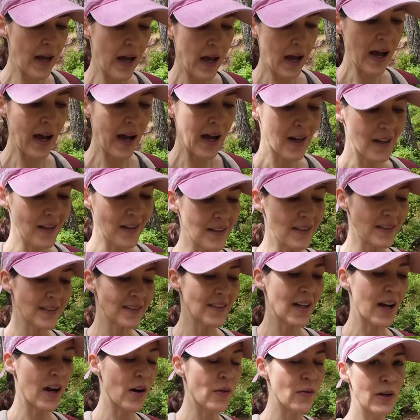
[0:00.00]

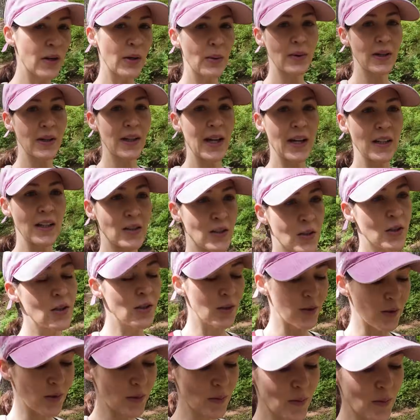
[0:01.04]
and I really want to get
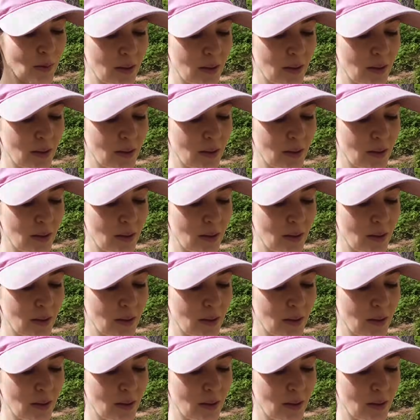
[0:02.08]
to